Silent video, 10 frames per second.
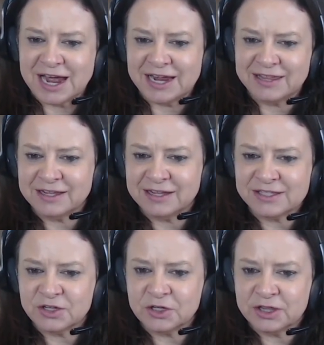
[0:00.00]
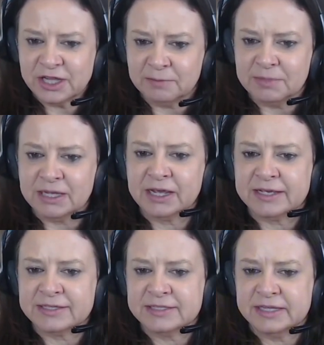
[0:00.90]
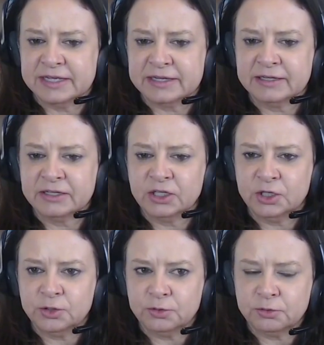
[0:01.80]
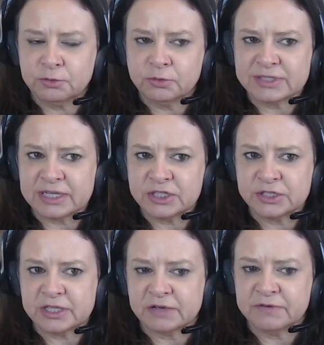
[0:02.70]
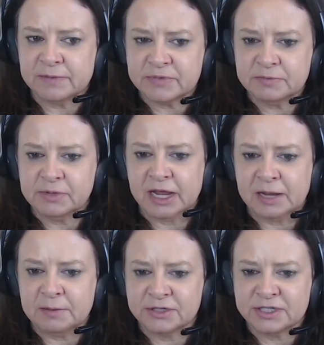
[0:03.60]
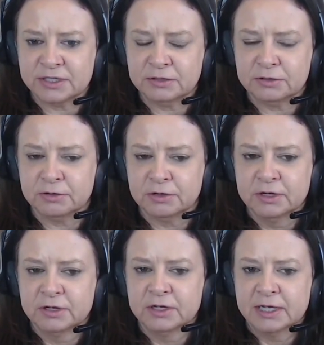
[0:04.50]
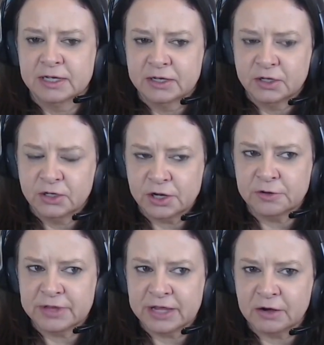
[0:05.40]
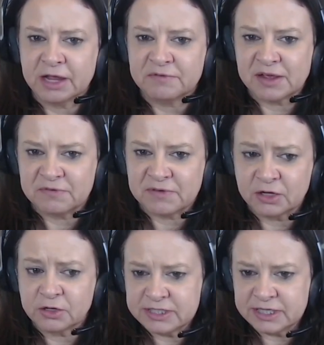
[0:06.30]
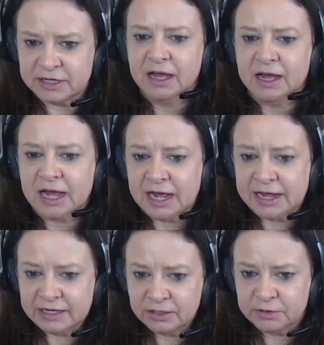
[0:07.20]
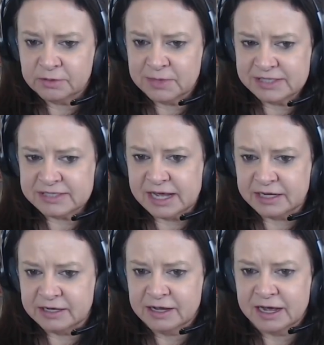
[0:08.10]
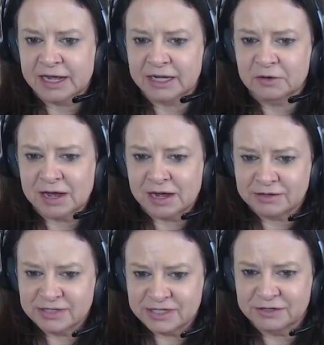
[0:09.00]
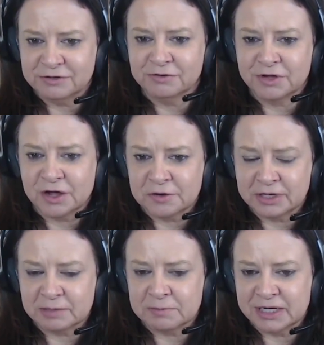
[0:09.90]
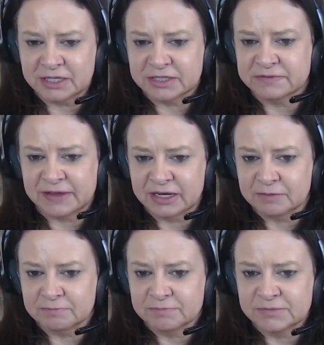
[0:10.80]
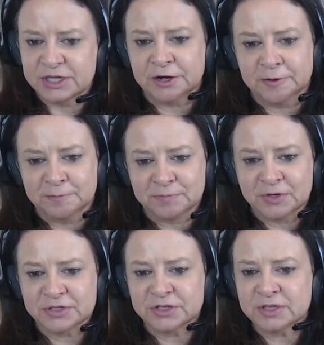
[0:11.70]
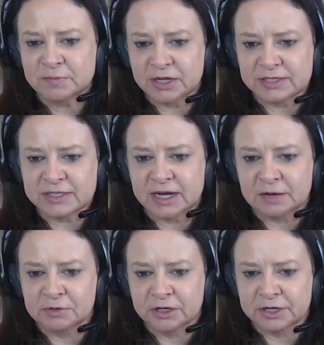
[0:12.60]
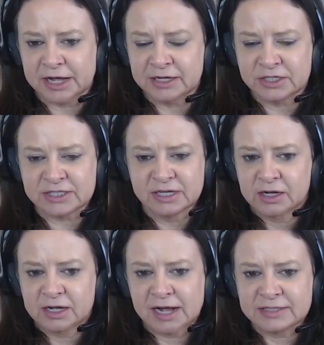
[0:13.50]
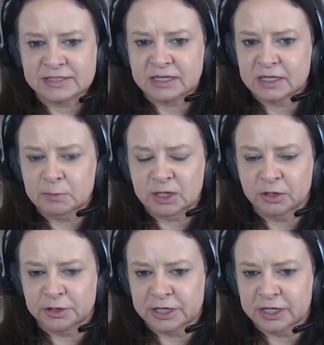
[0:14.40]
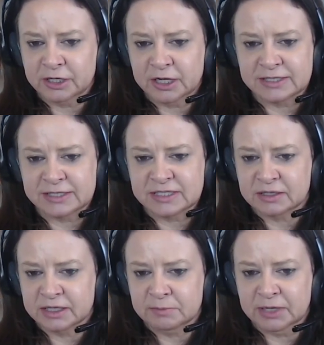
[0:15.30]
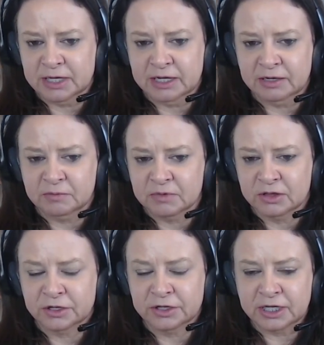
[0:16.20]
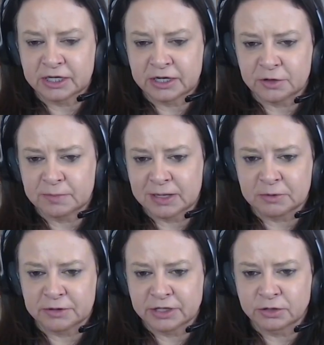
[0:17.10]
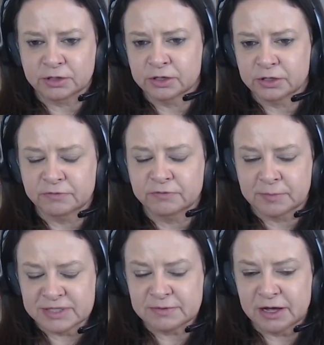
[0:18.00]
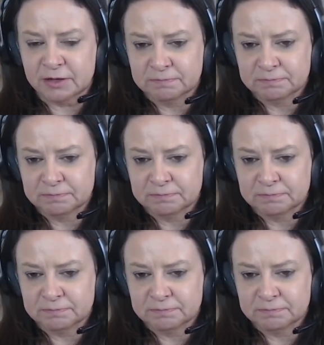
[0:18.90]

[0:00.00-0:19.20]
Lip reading: I think is a good thing, because then you set yourself up to be able to know that, okay, if I find a deal, I know the money side. I know how to go and get my deals funded. So those are some things that I would look at, and just constantly be learning, constantly be looking at other people that you can learn from as well.